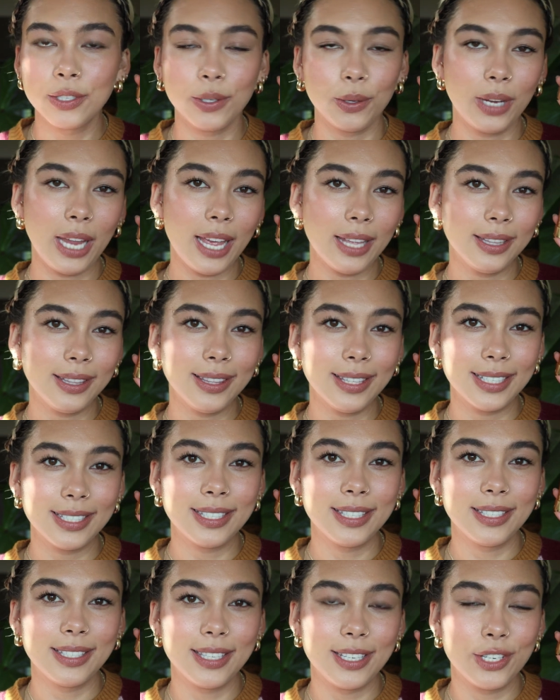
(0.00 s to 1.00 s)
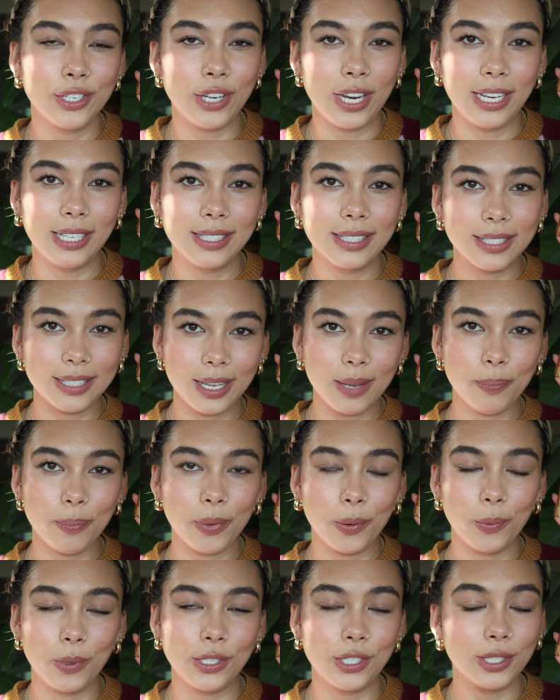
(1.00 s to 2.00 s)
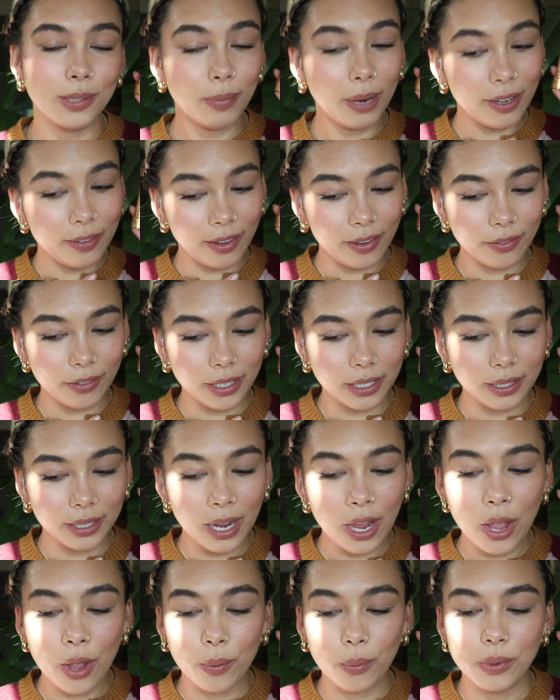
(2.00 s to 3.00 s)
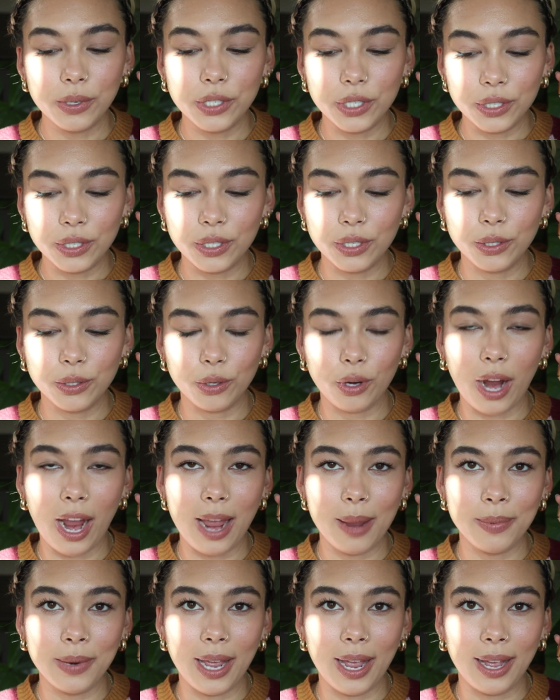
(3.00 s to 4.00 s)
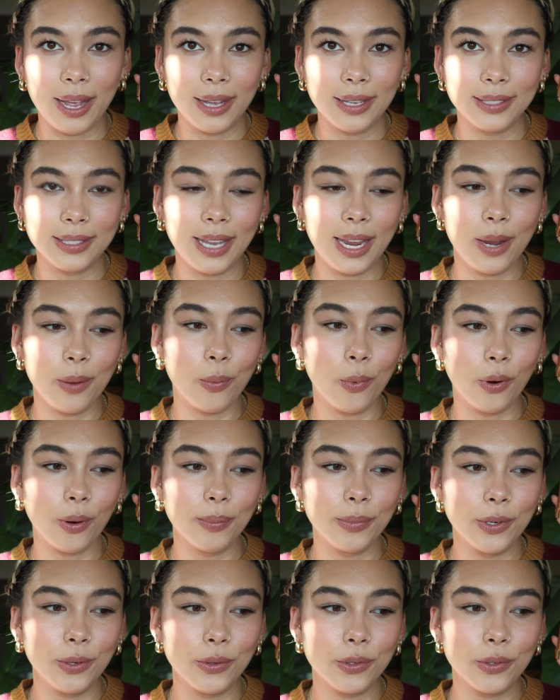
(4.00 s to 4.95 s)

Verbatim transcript: So again, this is the shade Slip, which is my favorite, which is described as a warm